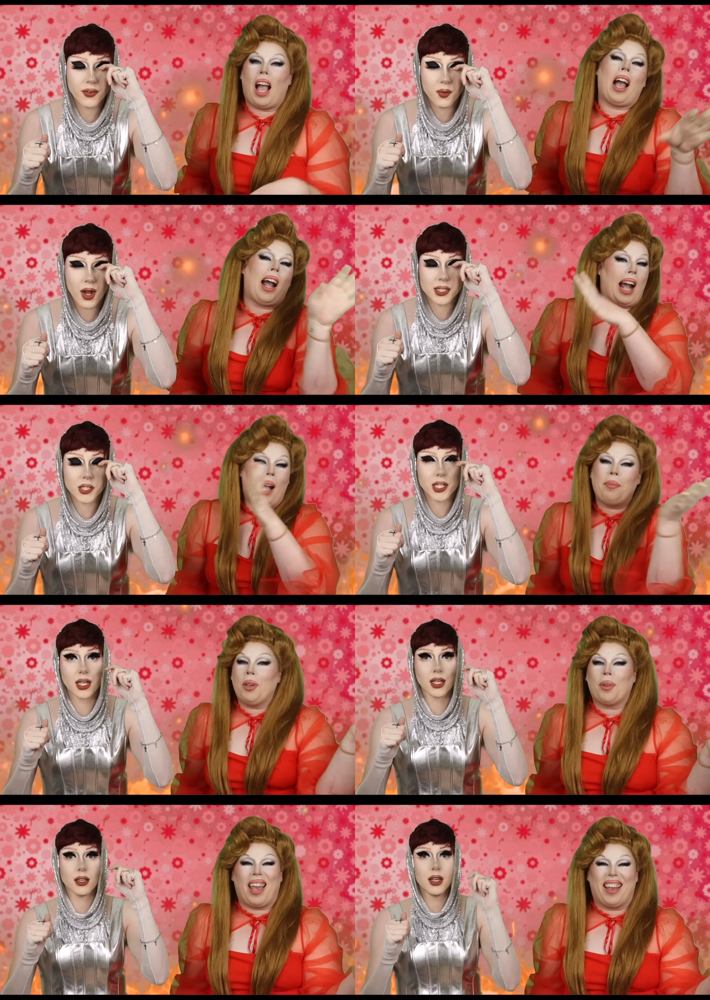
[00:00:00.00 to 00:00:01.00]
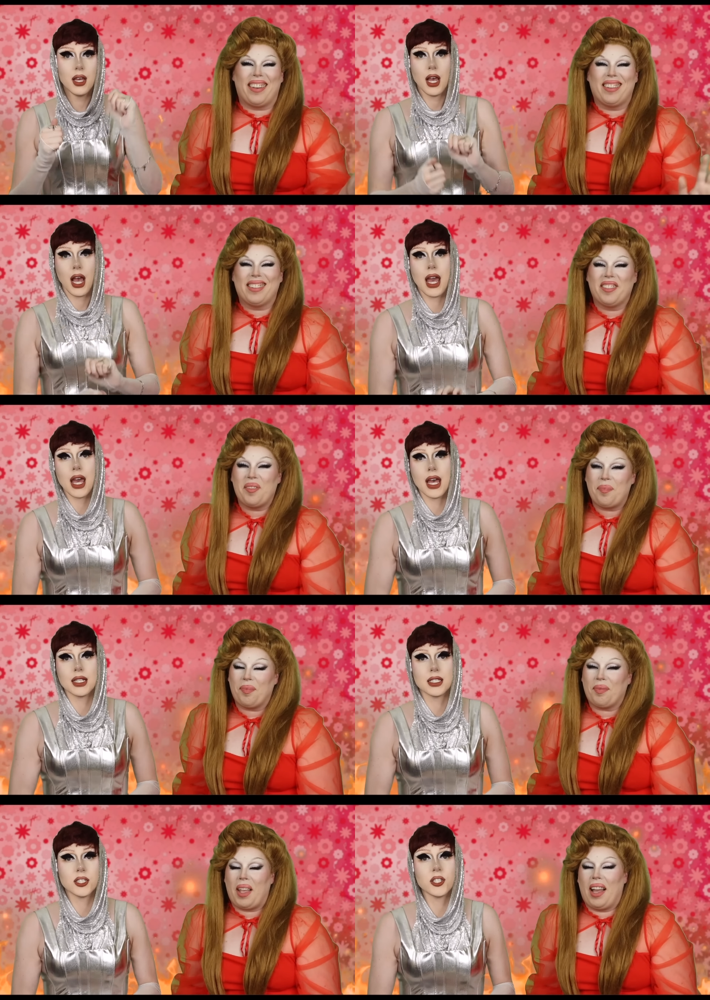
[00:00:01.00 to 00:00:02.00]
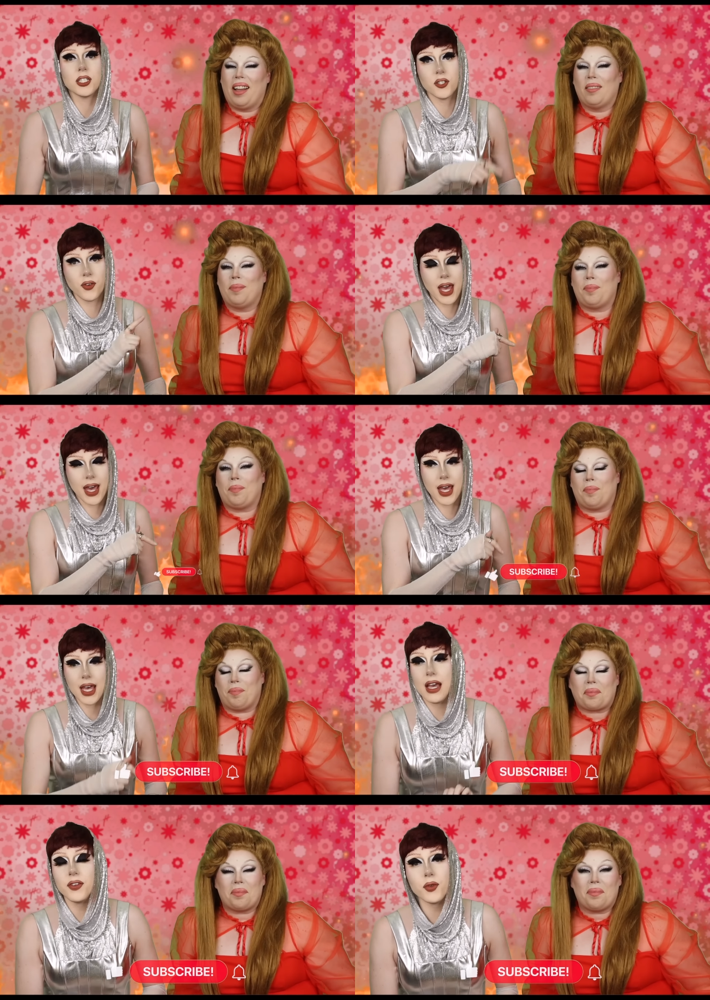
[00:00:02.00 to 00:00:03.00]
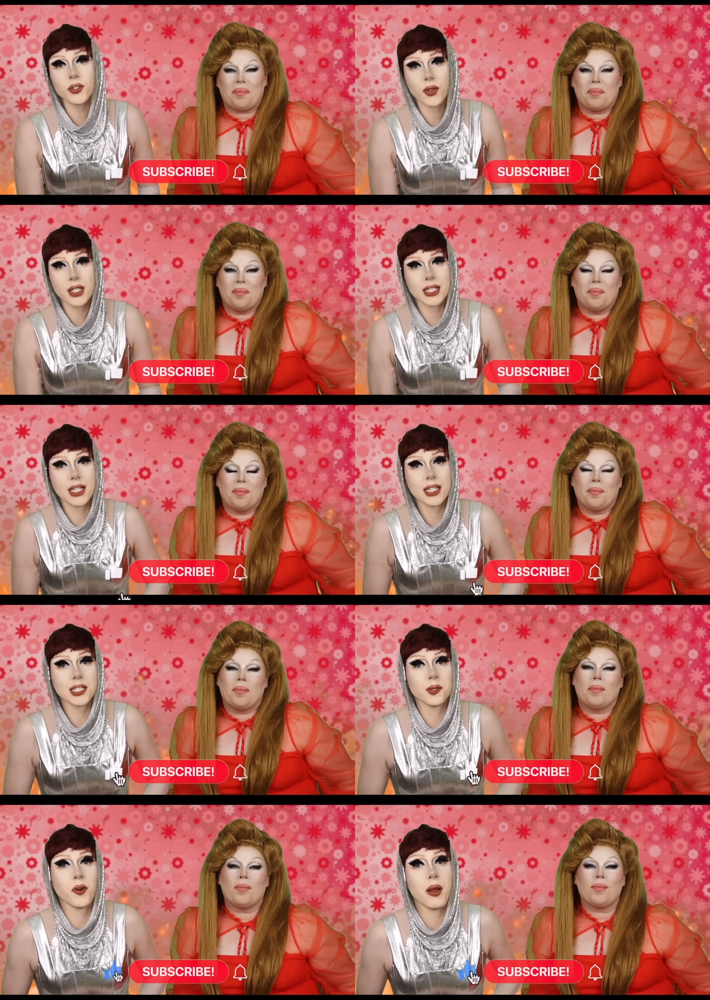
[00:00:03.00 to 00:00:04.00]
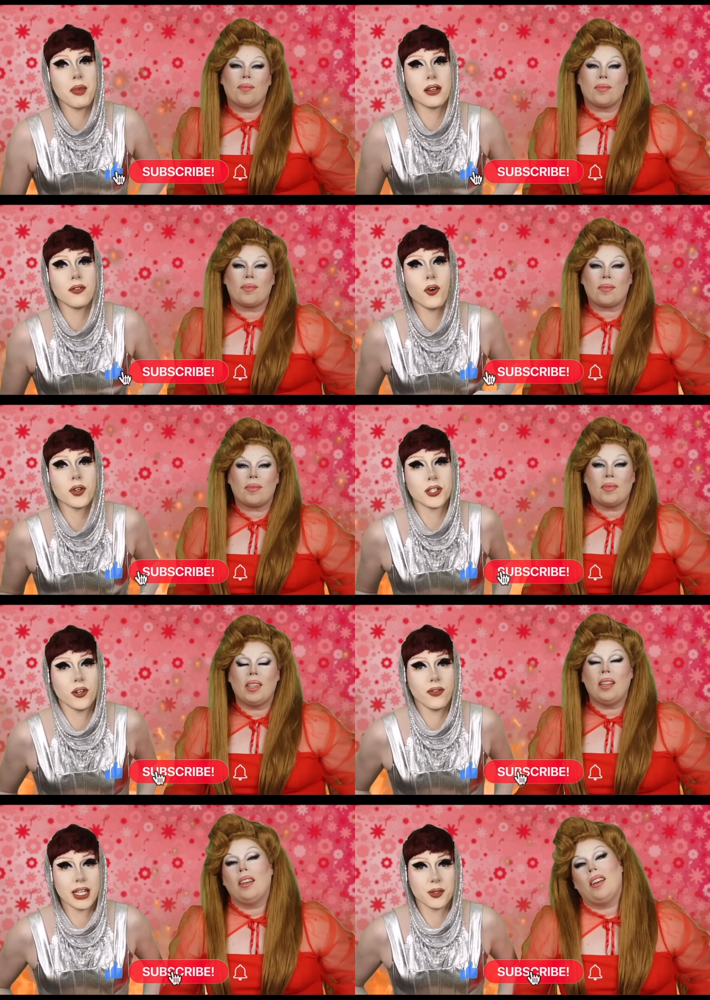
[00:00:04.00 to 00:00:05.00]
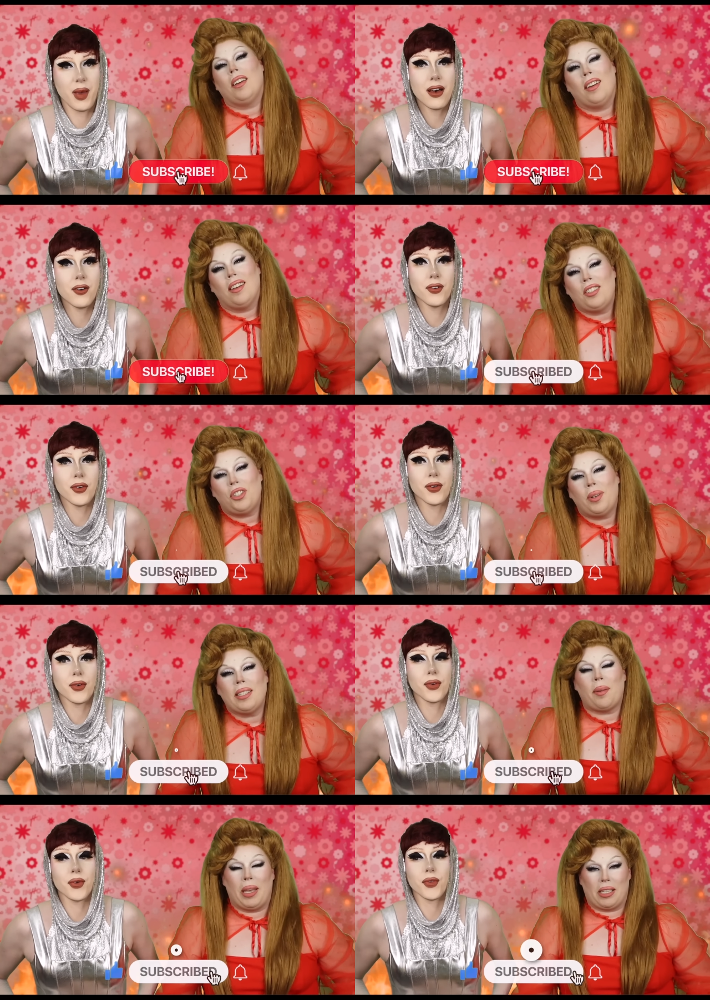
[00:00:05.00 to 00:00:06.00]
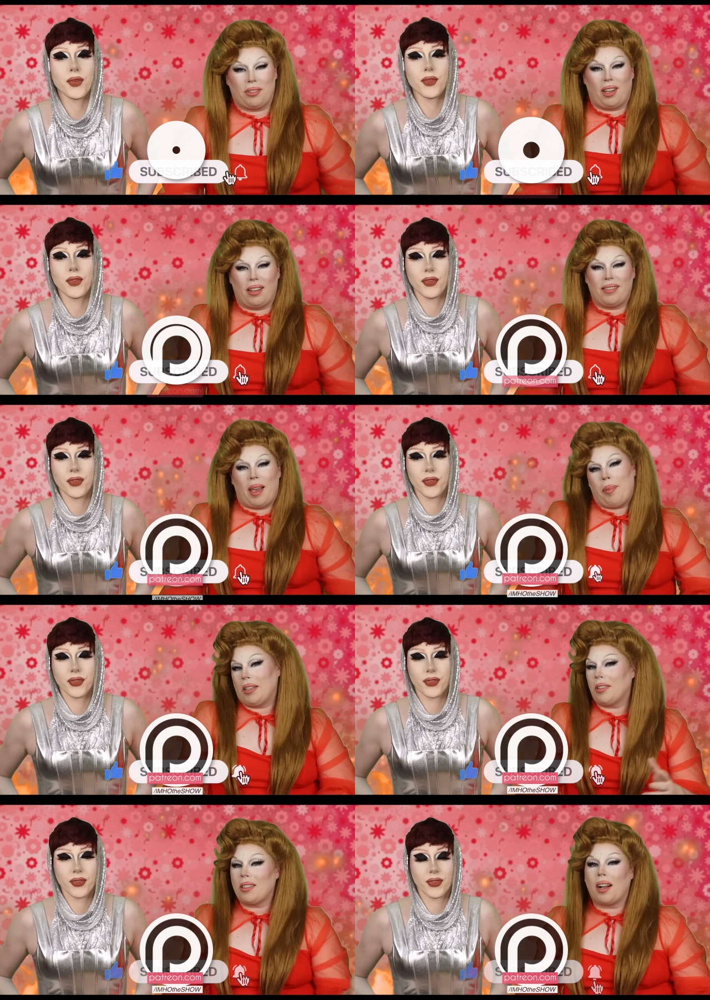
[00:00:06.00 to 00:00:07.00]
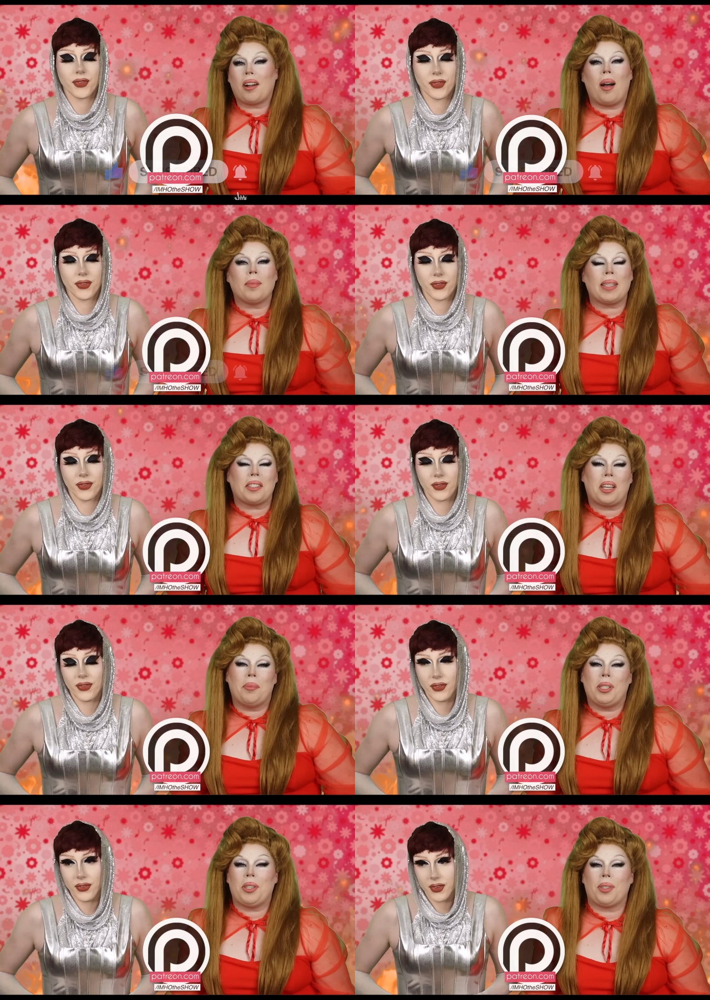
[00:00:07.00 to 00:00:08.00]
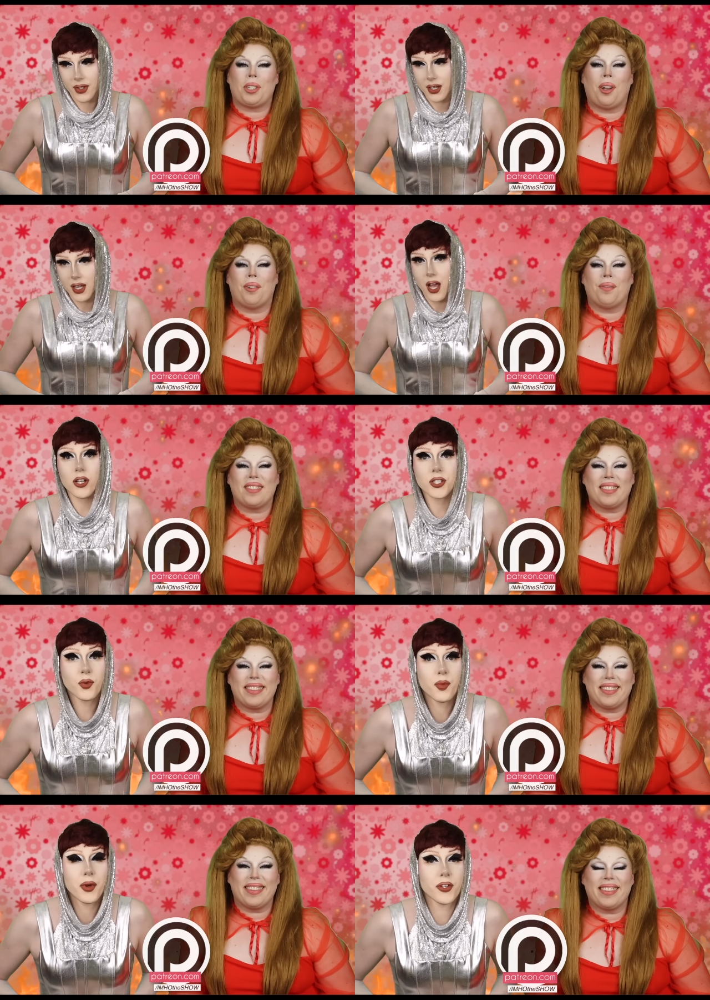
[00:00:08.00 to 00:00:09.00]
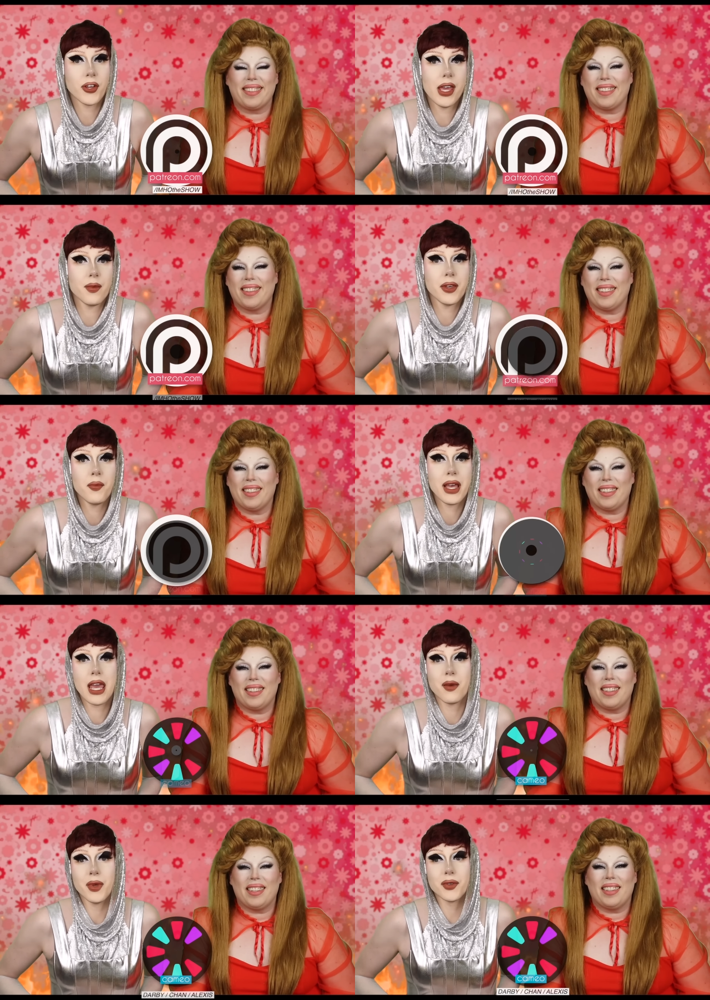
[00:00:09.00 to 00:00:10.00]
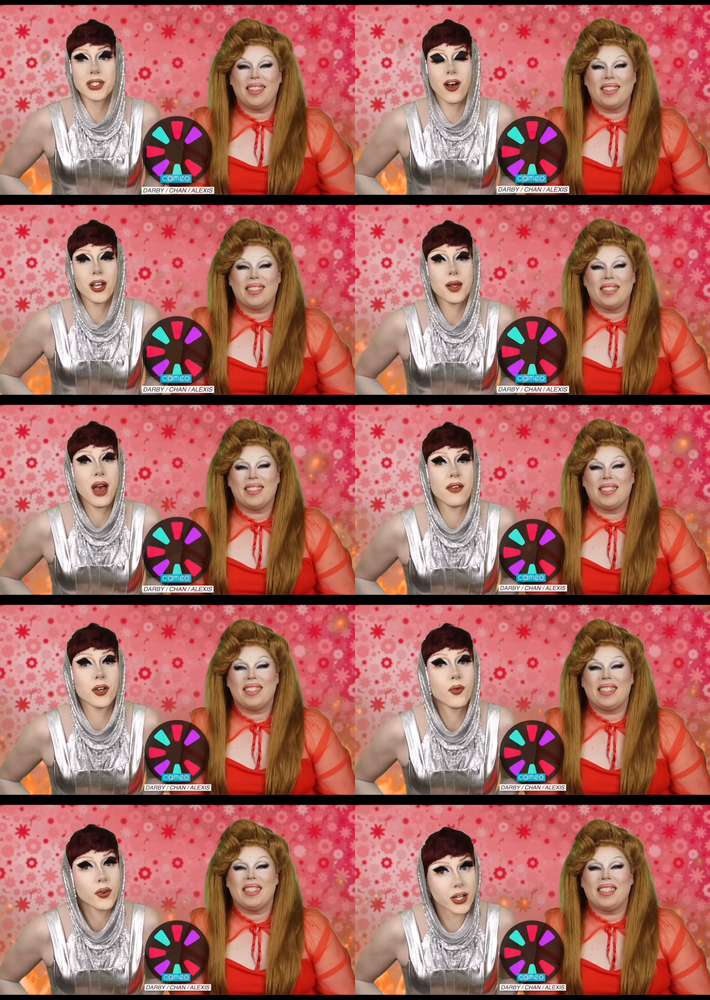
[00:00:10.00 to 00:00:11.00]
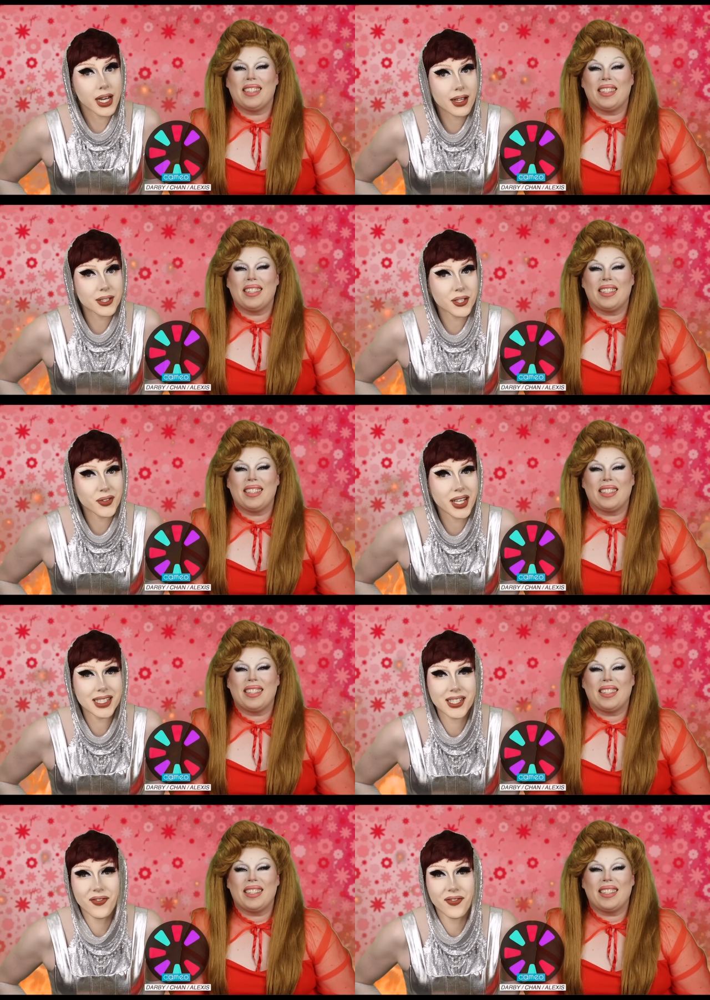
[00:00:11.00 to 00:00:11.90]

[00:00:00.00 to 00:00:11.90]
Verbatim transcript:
Speaker 1: for watching. I'm UK. And she's UK. If you enjoyed this, hit the subscribe button and, of course, the notification bell. Join us on
Speaker 2: Patreon at patreon.com slash the show.
Speaker 1: Also, we're both on Cameo. My Cameo is on. I'm having a root canal in two days.